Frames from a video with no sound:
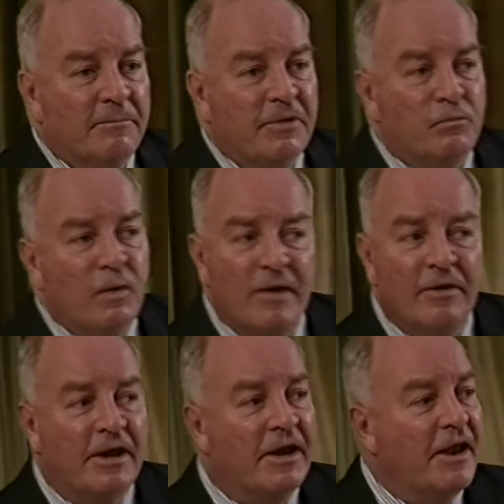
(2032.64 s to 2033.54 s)
But we're
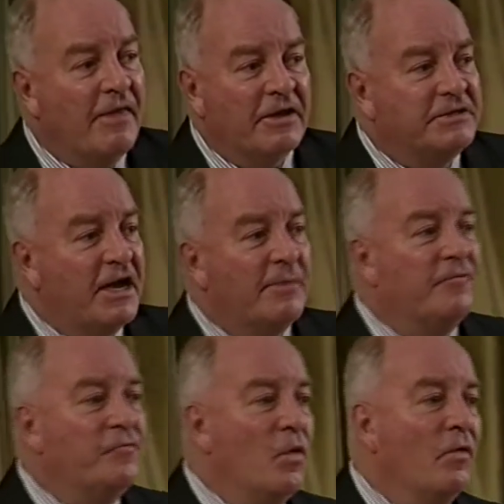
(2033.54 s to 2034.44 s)
in another type
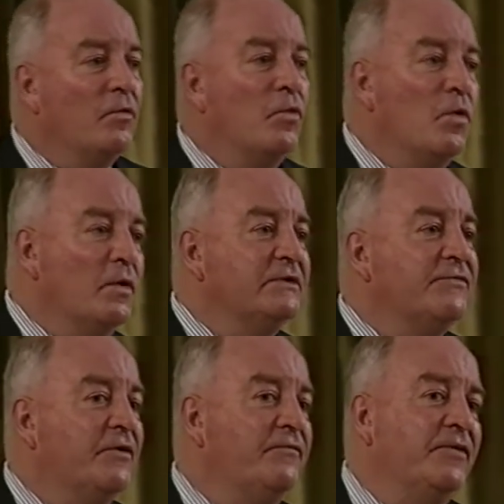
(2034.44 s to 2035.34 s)
of war. The war is
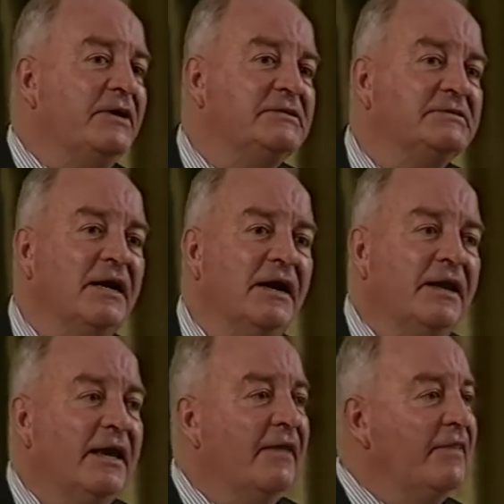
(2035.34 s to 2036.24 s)
for a free
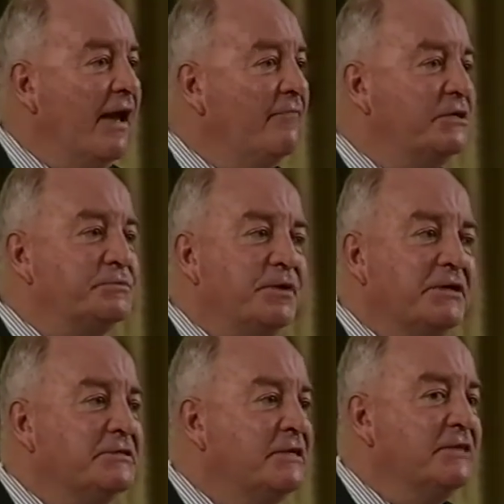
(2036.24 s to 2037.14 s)
society, and the average
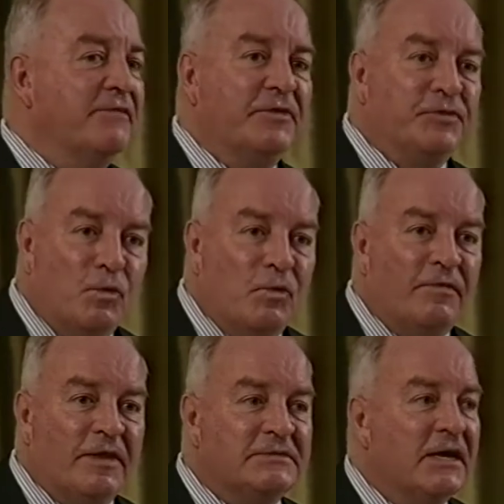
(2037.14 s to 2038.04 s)
person has never thought
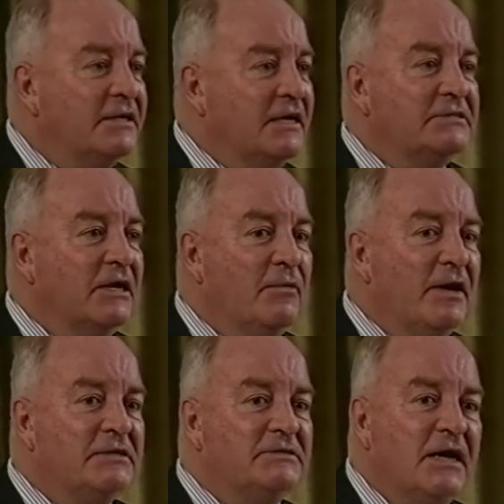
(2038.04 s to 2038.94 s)
of this, doesn't know
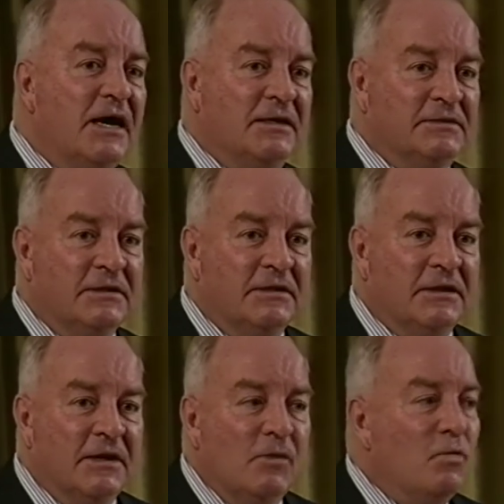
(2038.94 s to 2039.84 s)
where to start,
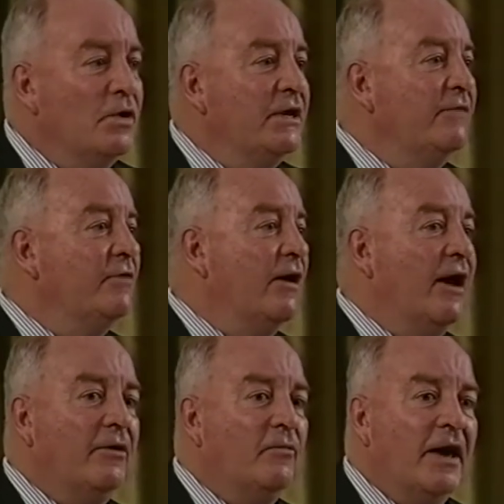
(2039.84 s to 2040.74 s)
wouldn't even know
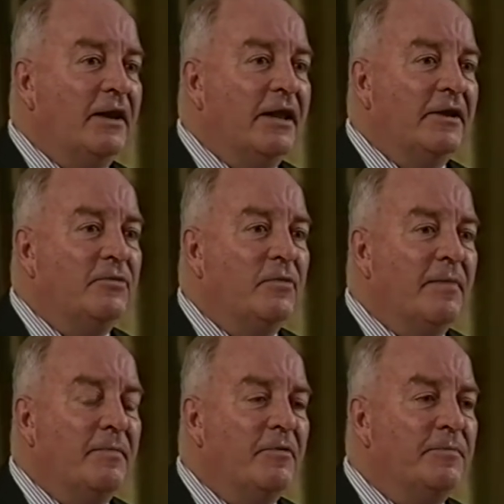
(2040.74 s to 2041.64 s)
how to write a letter to a
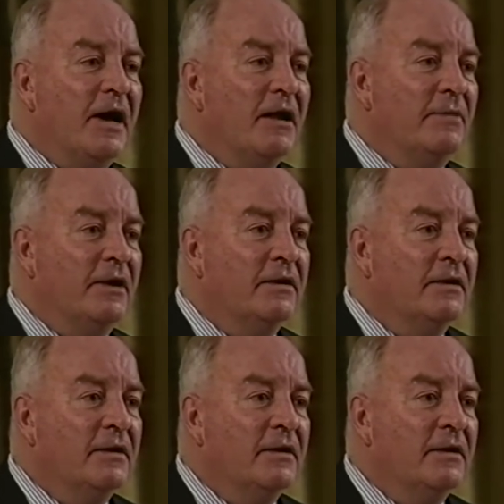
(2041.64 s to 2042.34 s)
member of parliament,